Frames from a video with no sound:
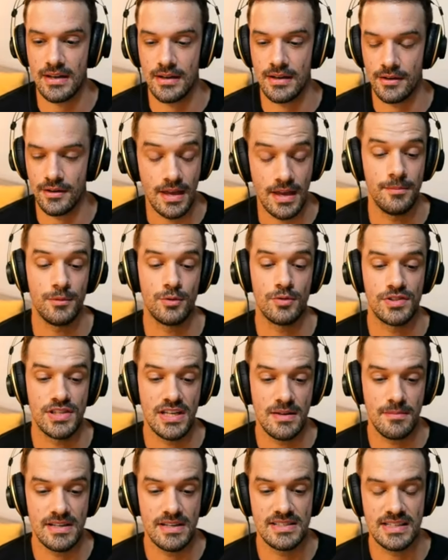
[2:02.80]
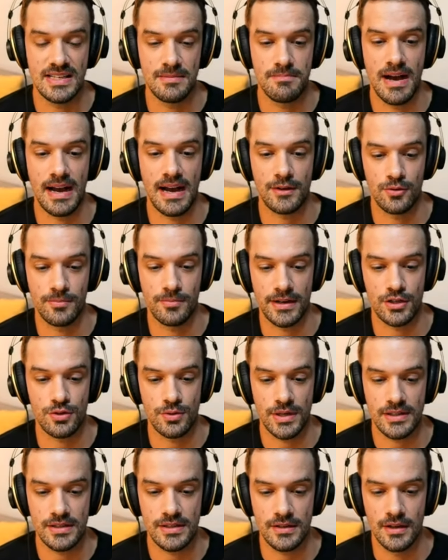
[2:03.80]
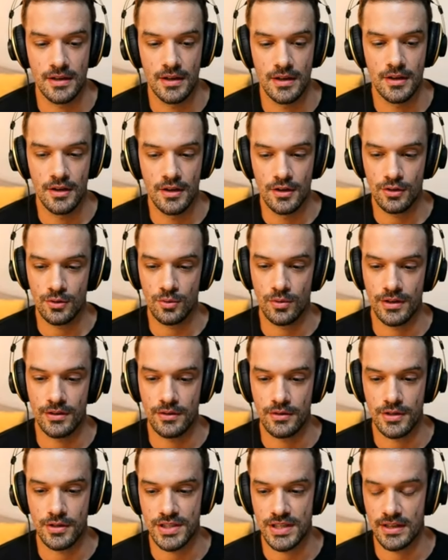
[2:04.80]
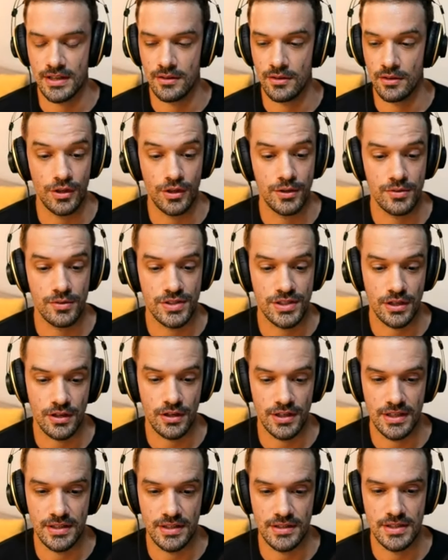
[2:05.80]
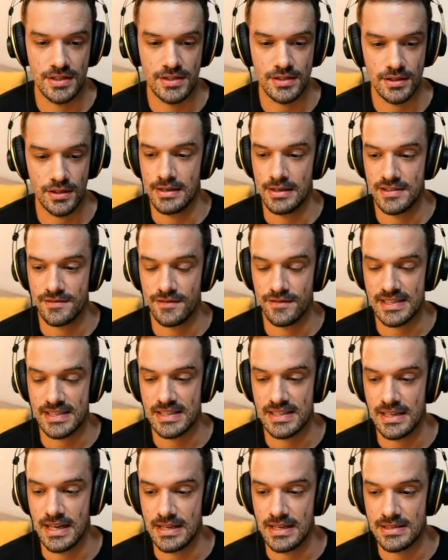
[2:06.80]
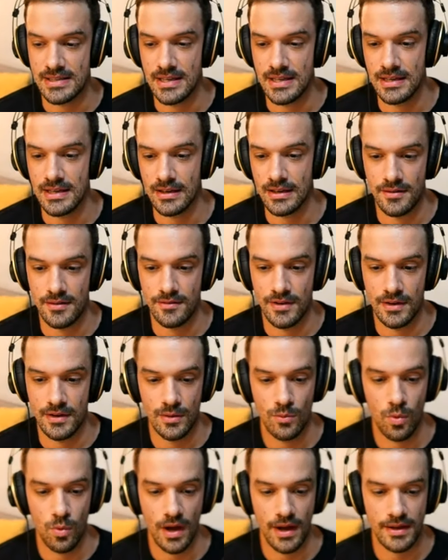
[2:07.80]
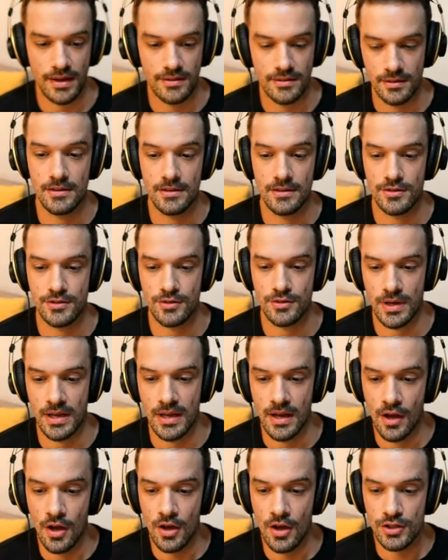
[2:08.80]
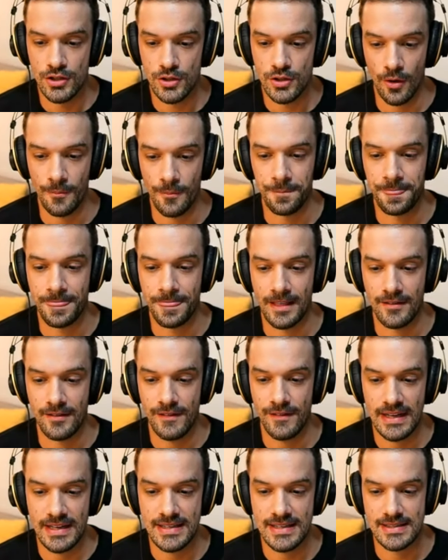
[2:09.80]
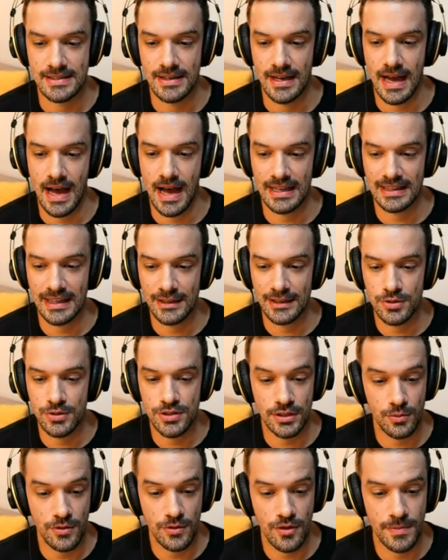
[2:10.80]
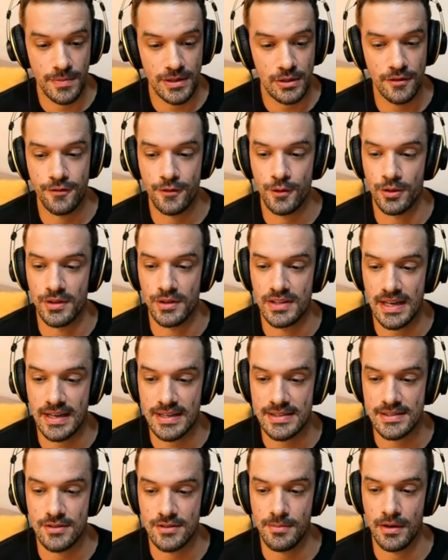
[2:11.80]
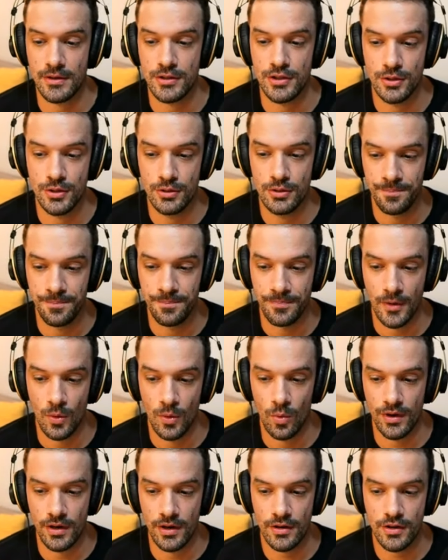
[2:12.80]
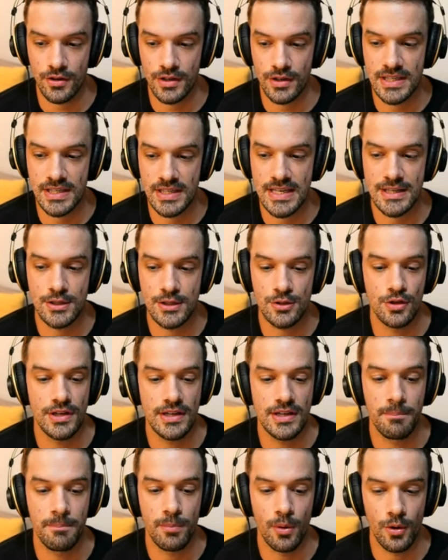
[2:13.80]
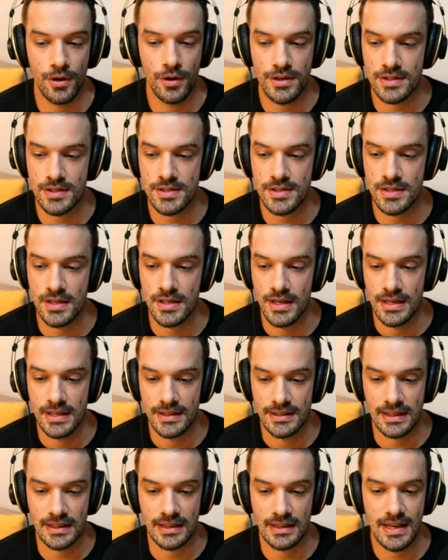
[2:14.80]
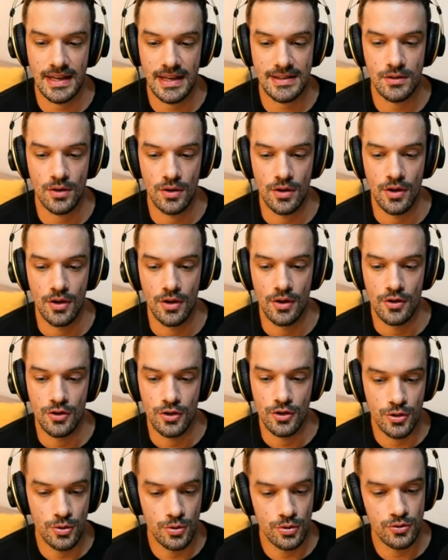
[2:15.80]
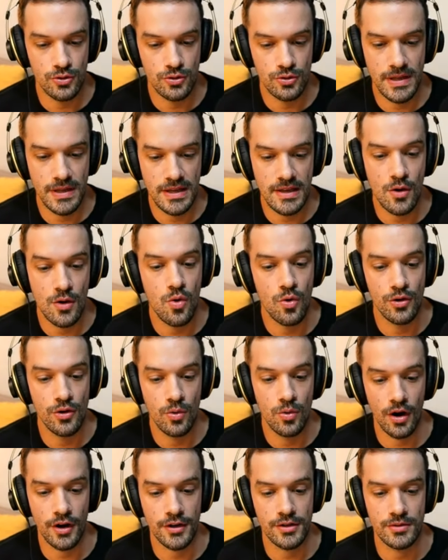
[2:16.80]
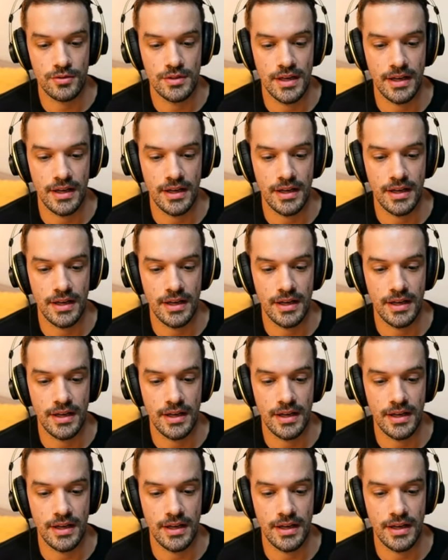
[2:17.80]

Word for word: that I came to see basically back to Madrid to understand where to start in this, in this fascinating and very wide industry. So, Felix, I'd like to start with a bit of context about you. What are the key turning points that led you to be who you are